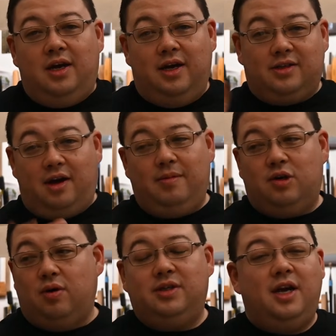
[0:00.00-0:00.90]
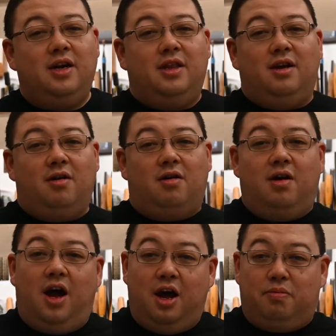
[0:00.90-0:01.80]
It's coming towards the end of the year.
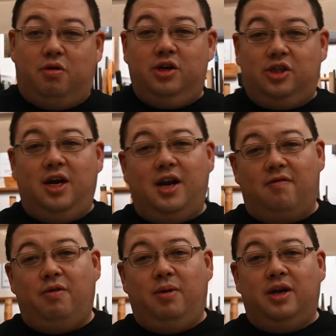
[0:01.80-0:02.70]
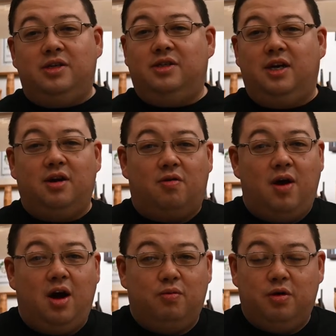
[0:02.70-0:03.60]
I appreciate everybody sticking
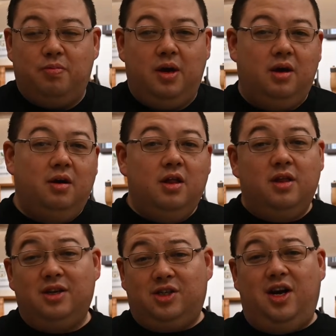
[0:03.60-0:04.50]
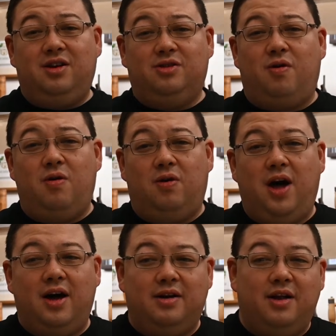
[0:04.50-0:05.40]
around with me. This channel's grown a
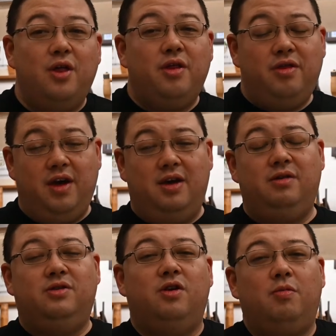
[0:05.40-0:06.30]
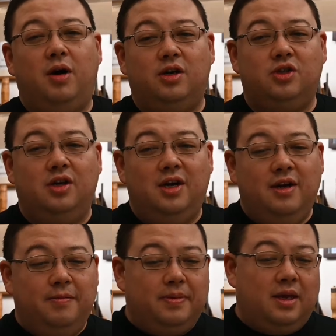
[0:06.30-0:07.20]
lot. Thank you so much.
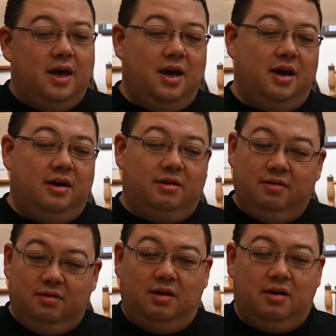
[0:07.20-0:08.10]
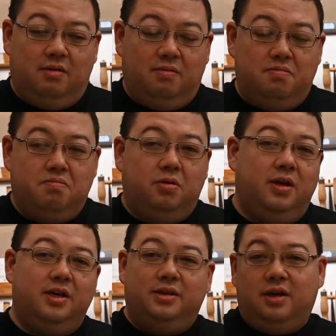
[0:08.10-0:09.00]
And
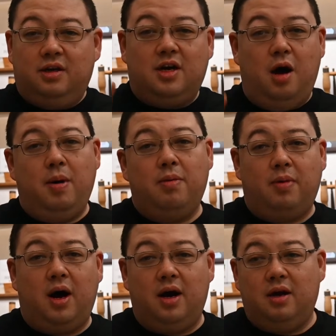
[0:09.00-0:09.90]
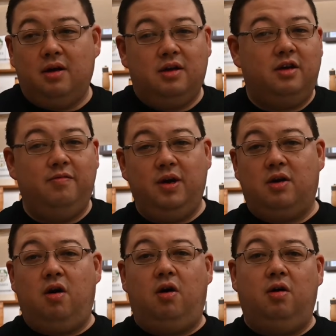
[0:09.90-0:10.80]
please come on by, give me a
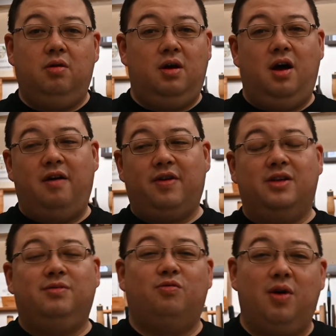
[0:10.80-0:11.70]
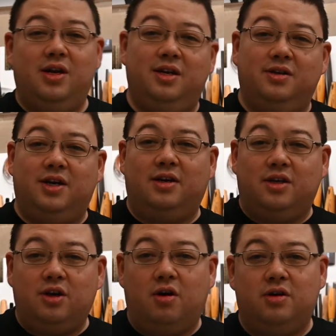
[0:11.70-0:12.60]
call. I've got some great deals on
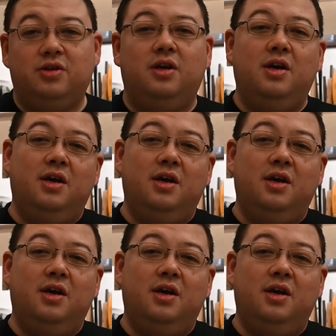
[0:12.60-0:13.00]
guitars.